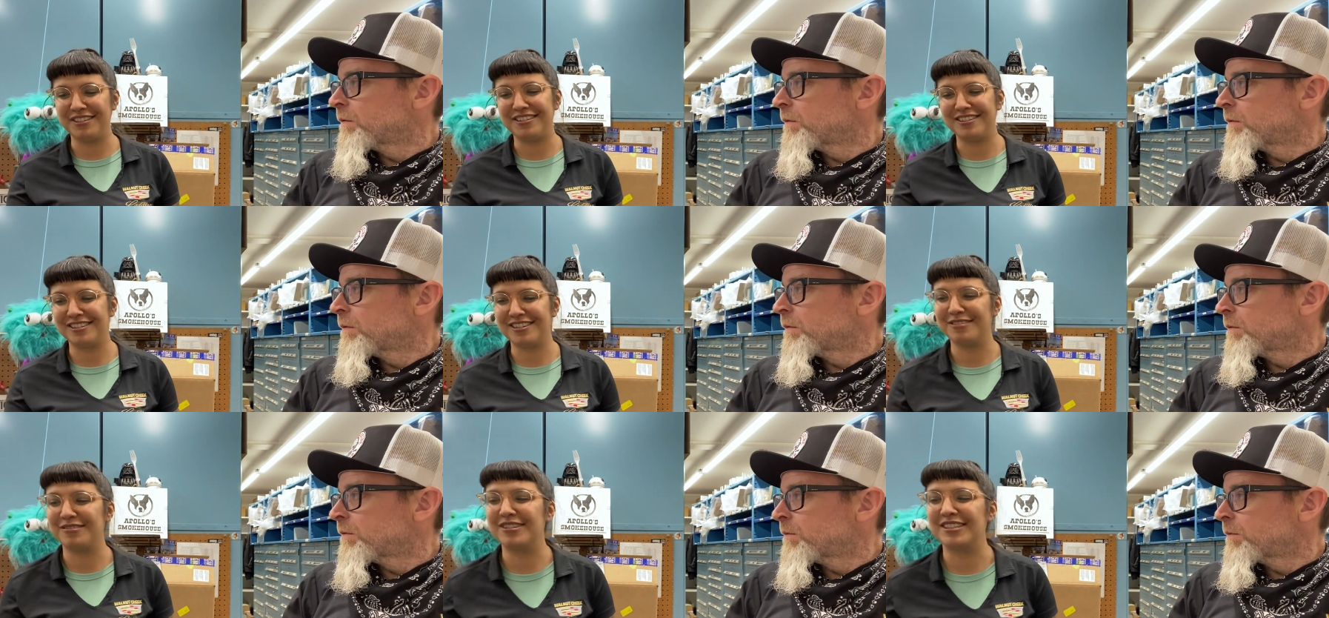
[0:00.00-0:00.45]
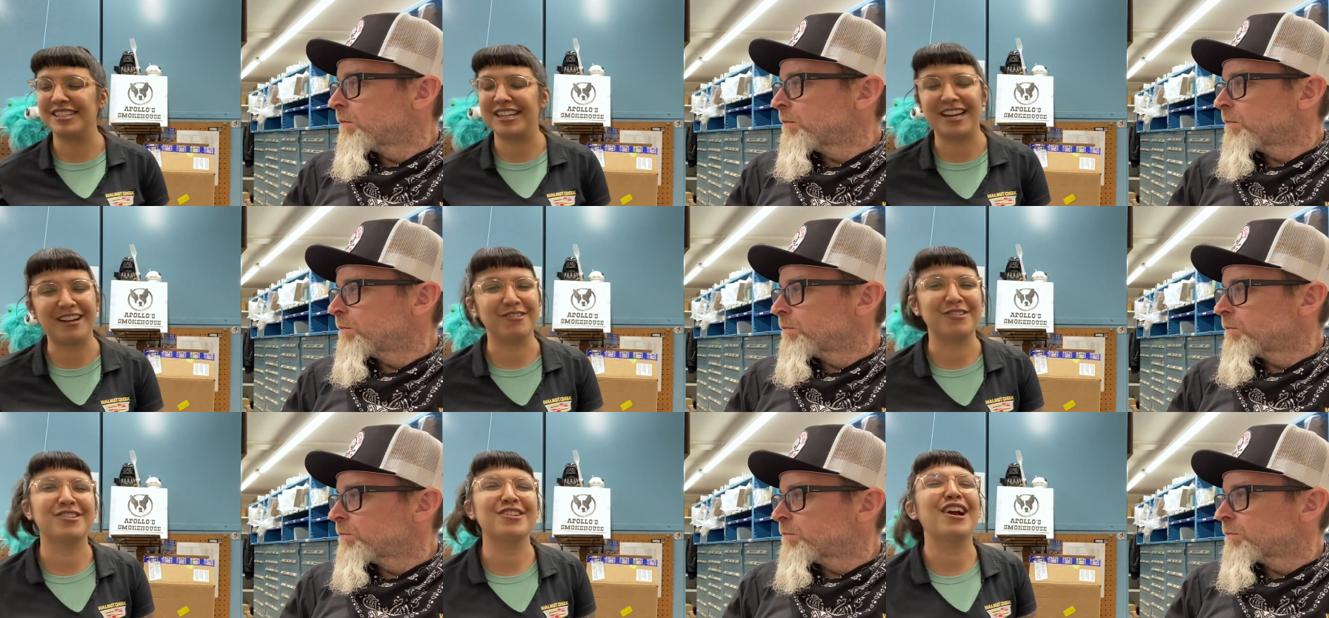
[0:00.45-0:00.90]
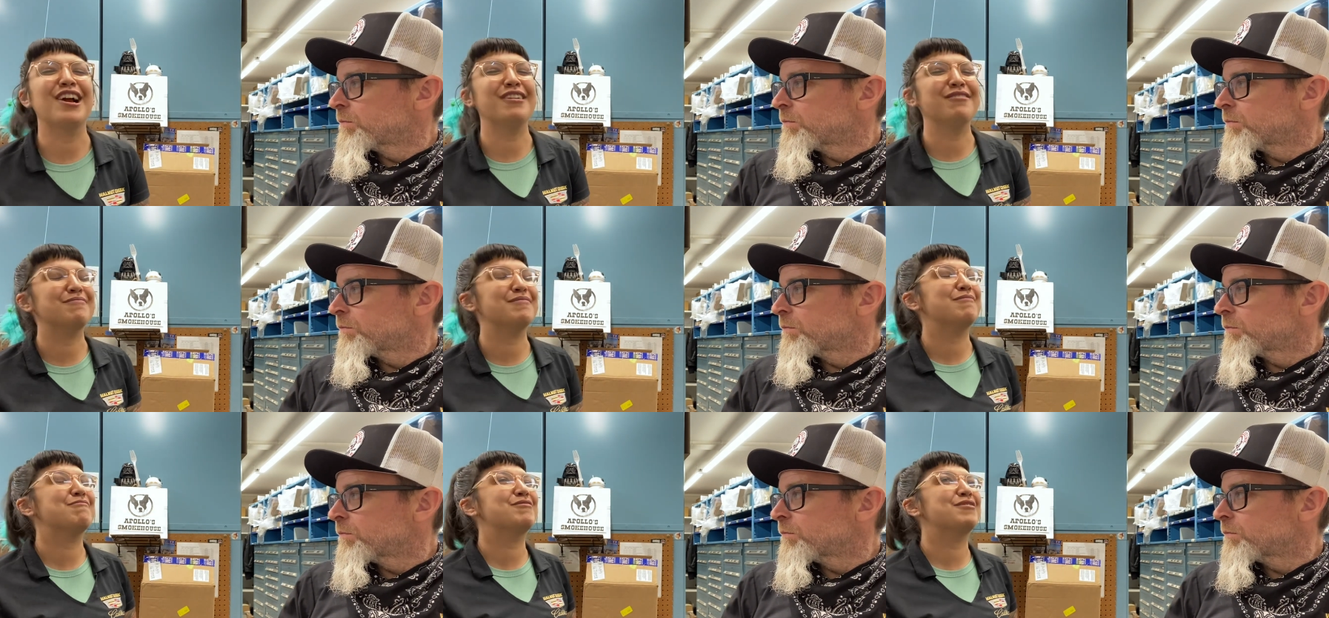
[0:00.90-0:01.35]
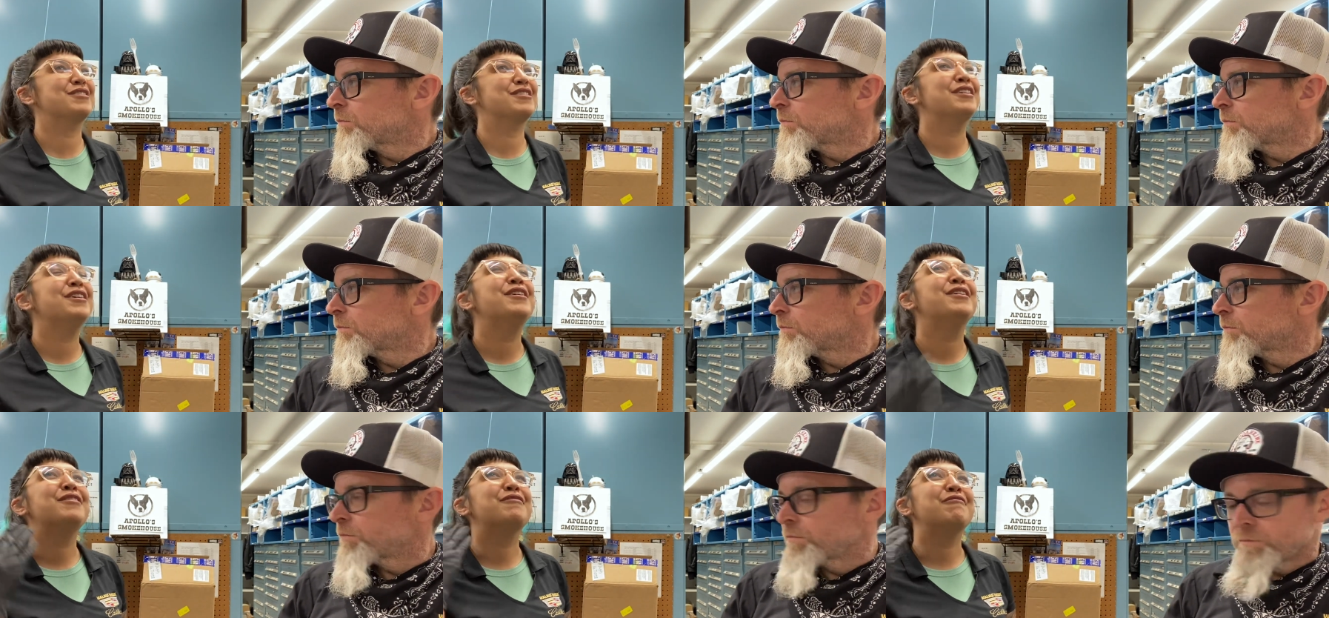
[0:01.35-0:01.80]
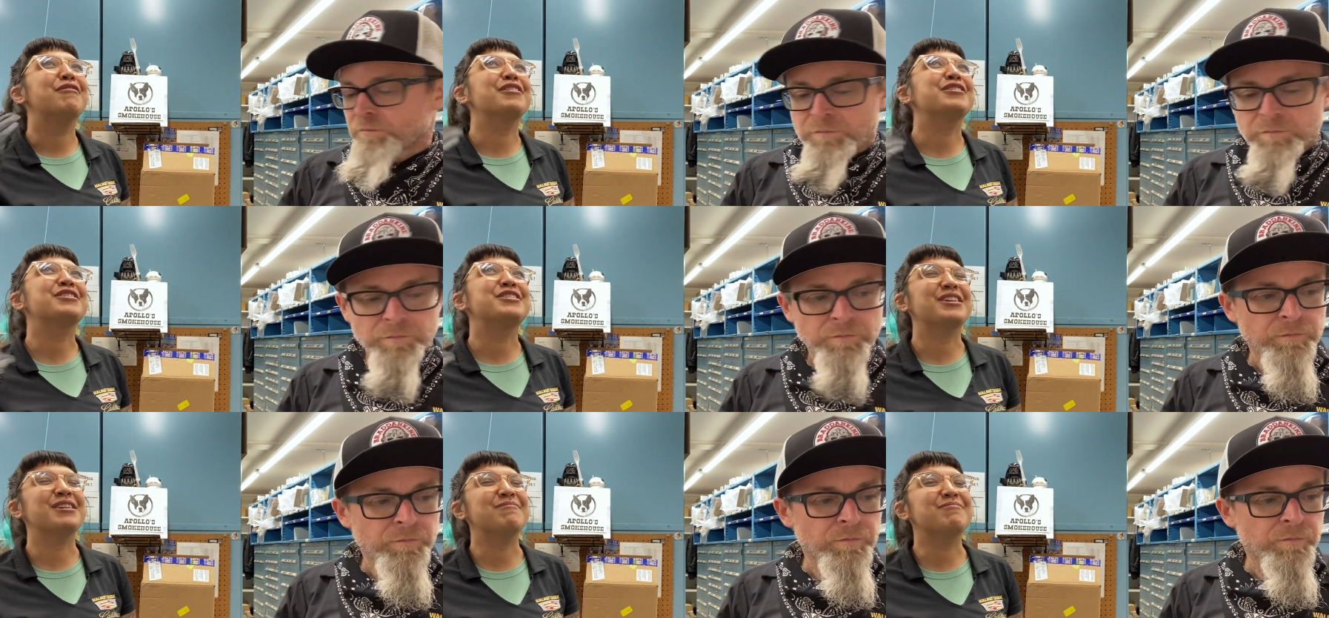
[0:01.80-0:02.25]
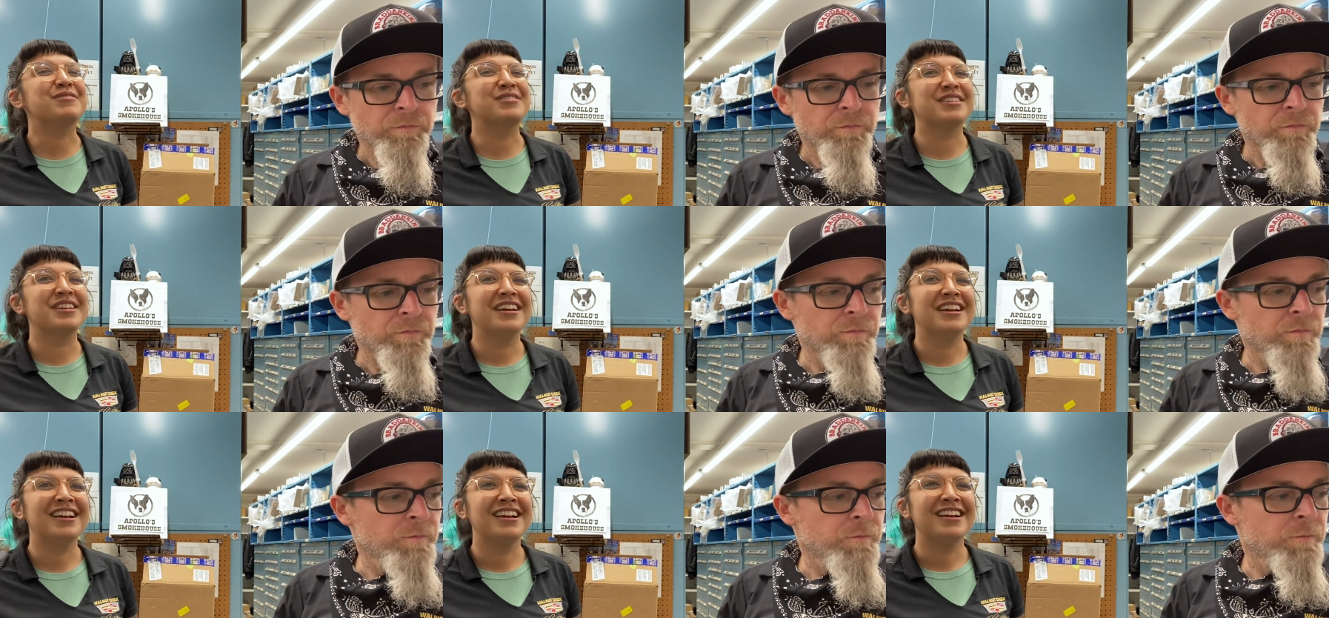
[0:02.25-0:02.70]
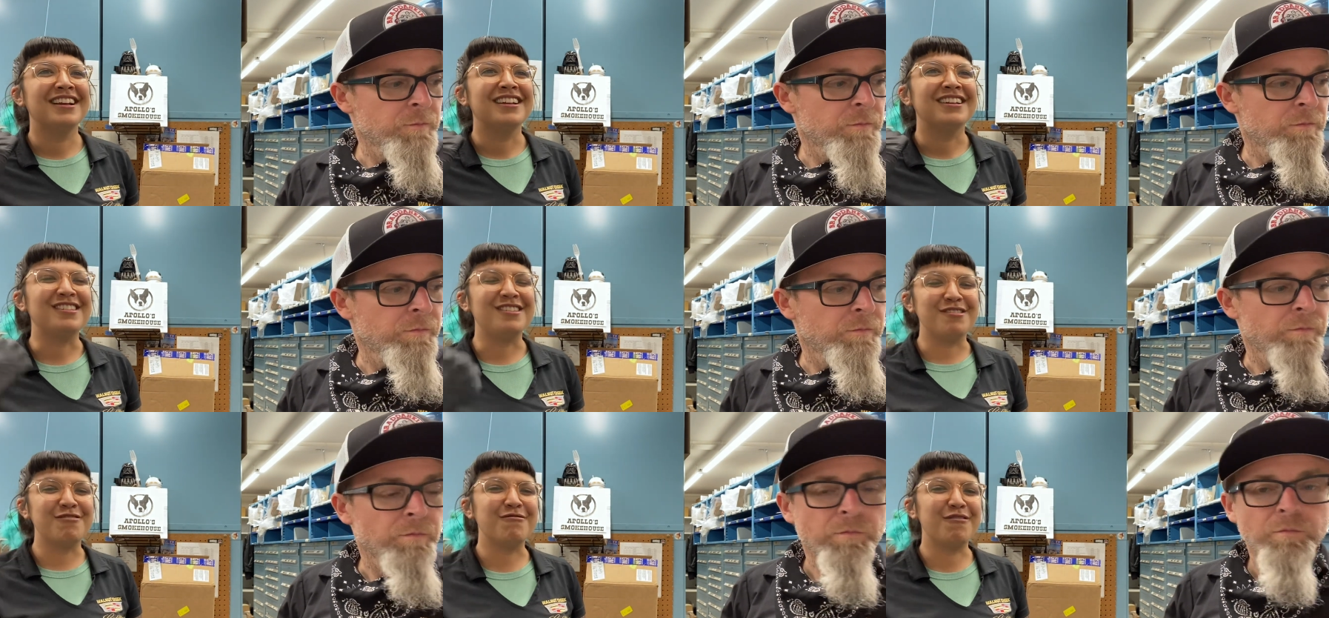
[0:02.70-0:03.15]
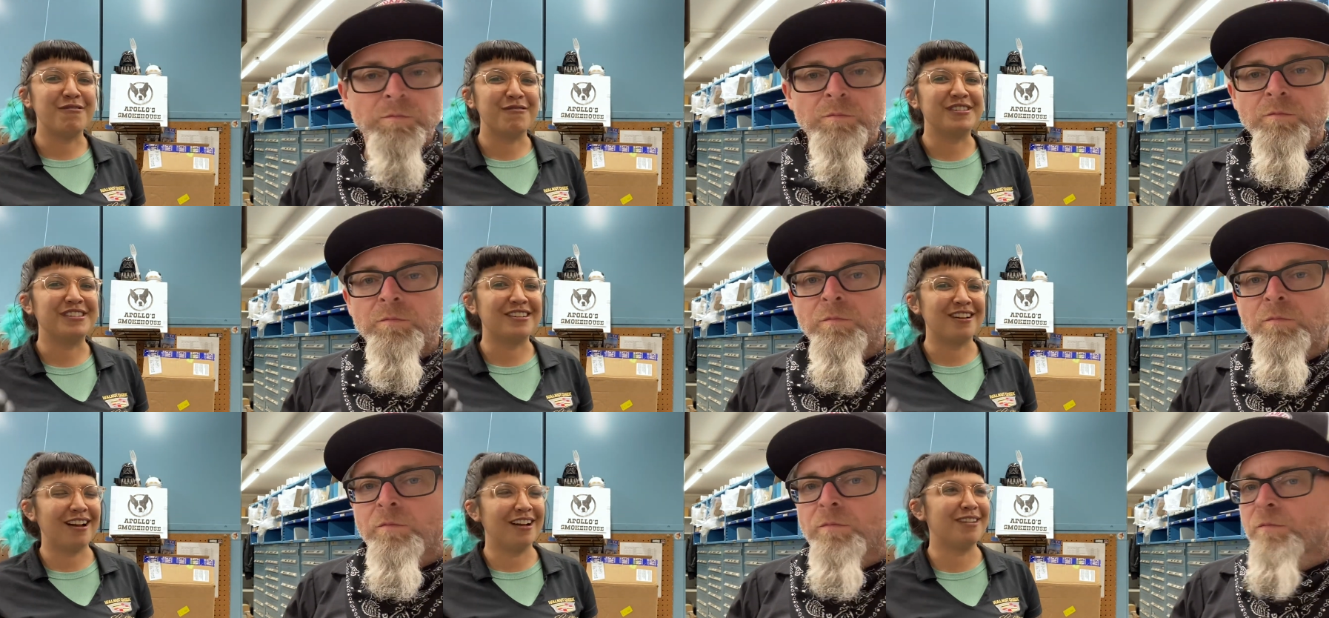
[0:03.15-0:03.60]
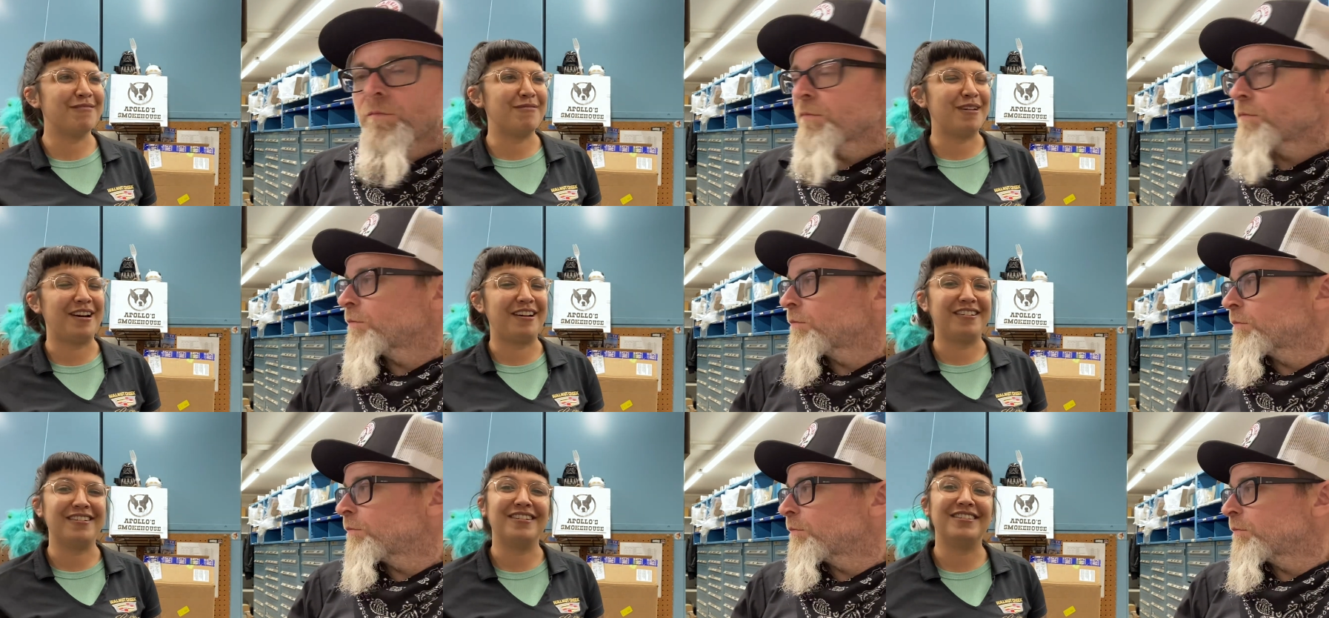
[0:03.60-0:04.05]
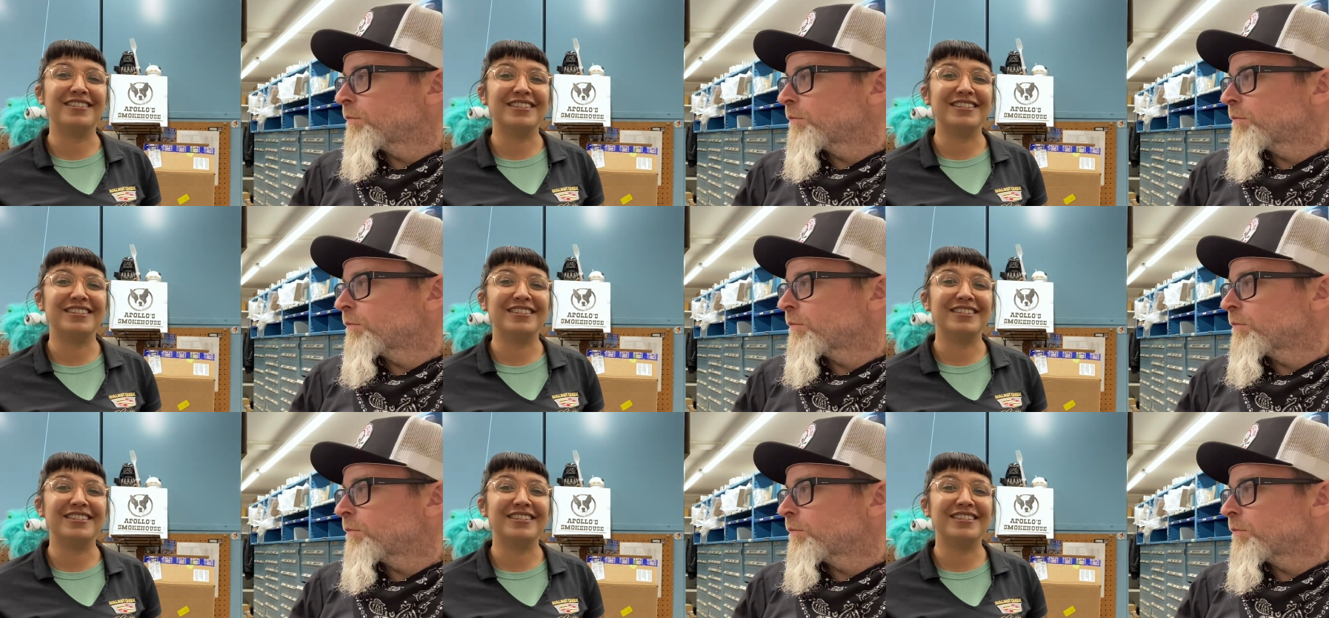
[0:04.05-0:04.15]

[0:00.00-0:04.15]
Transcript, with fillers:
Speaker 1: and she was like, I was trying to remember what chips you always talk about. And I